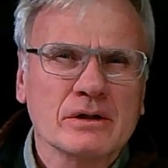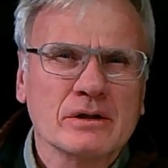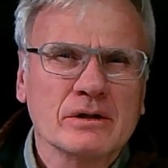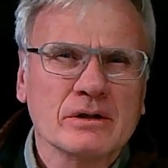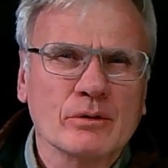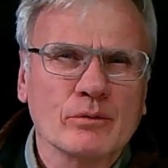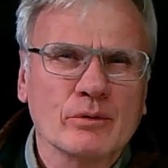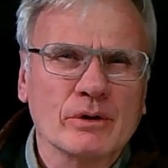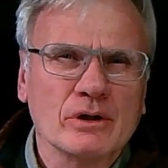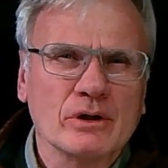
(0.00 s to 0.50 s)
that
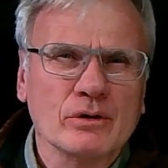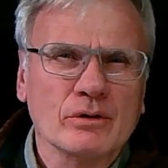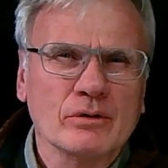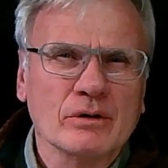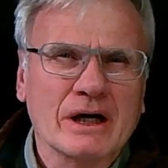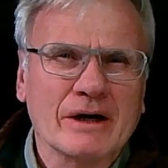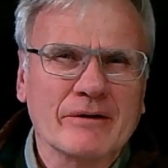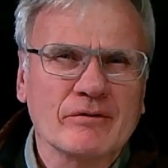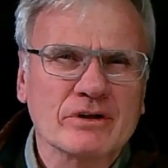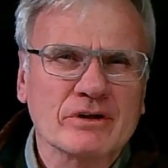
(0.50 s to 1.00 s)
we do
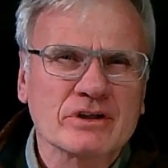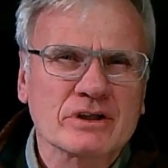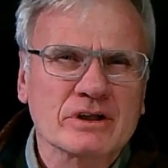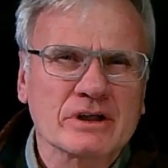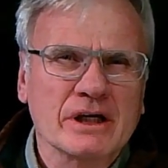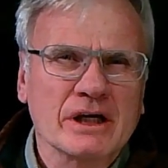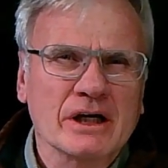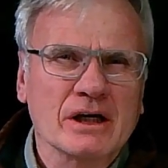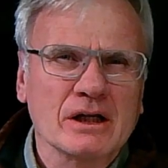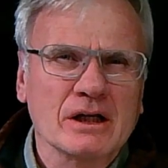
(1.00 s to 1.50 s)
have the
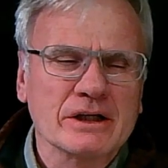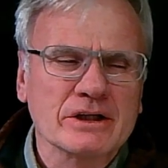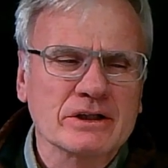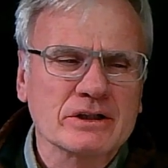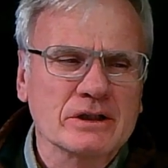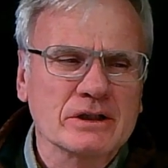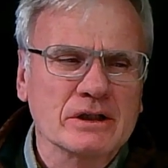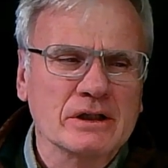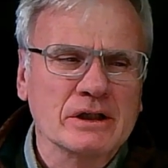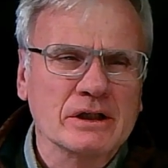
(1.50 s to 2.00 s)
scale
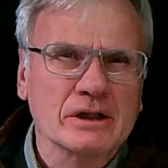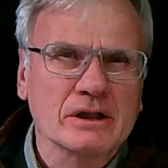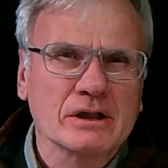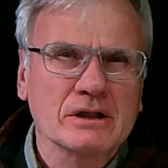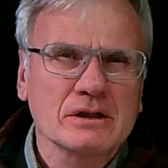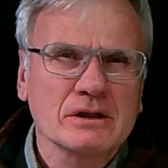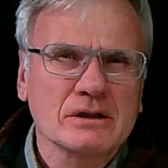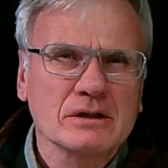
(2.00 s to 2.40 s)
listed here.